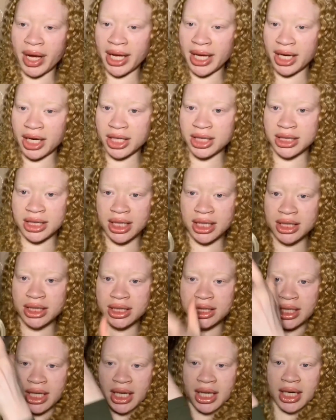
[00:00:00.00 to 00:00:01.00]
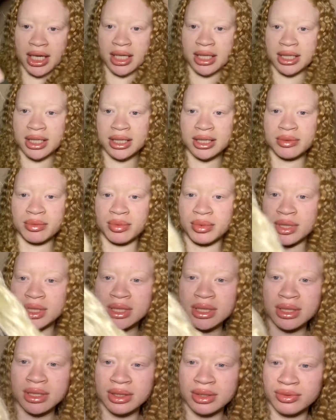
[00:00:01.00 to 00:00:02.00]
hair did shed. This
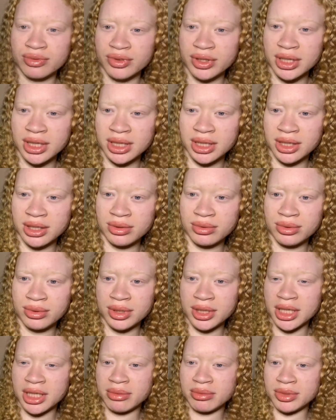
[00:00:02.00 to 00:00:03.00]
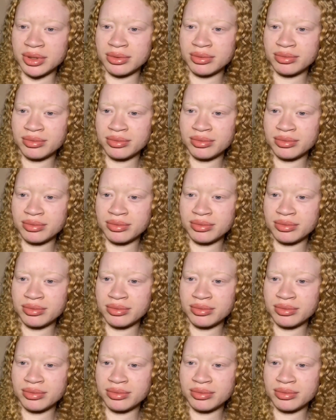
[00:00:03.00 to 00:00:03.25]
looks really cute on camera.